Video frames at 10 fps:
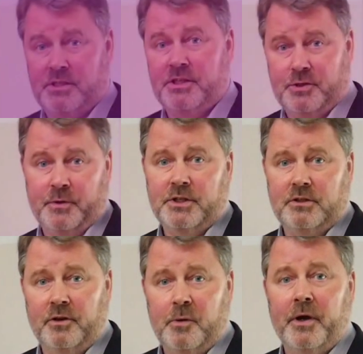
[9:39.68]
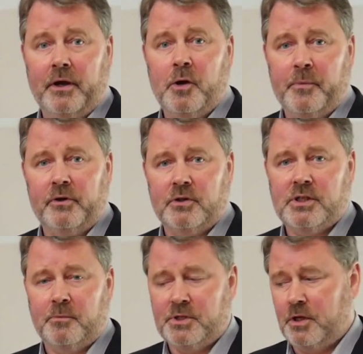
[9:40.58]
a situation that you might come across
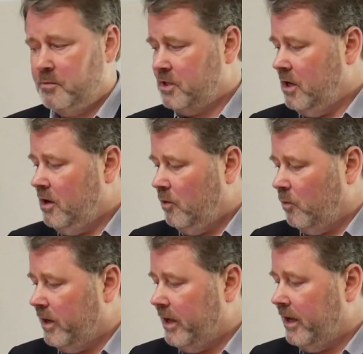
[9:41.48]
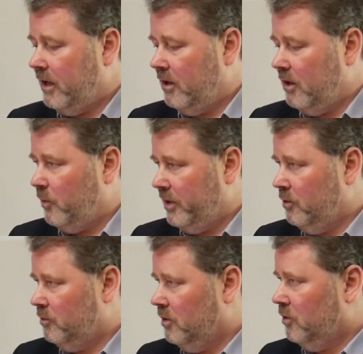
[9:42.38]
sometimes, where when
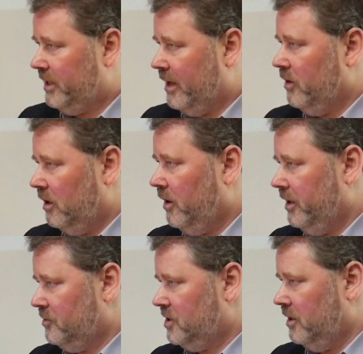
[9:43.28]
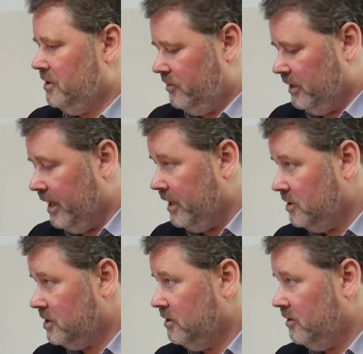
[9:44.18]
you look down the line of sight of the
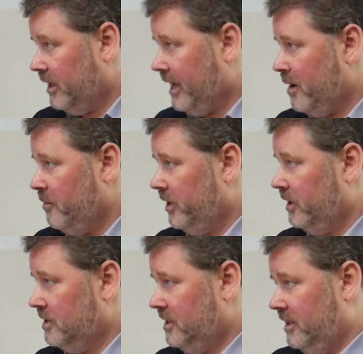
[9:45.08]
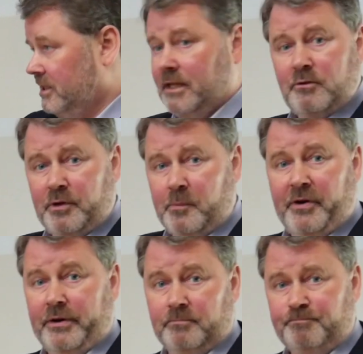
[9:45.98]
lens, the camera can see itself in a
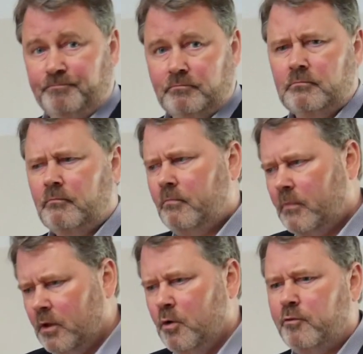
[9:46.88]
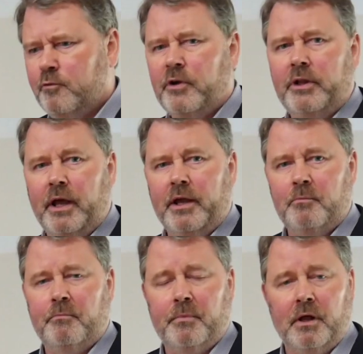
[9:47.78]
mirror. You often find that
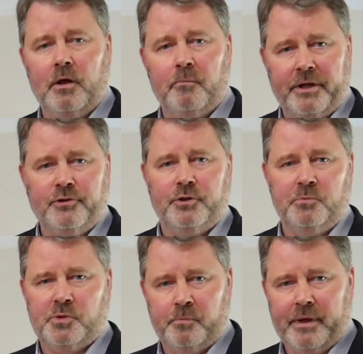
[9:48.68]
in bedrooms and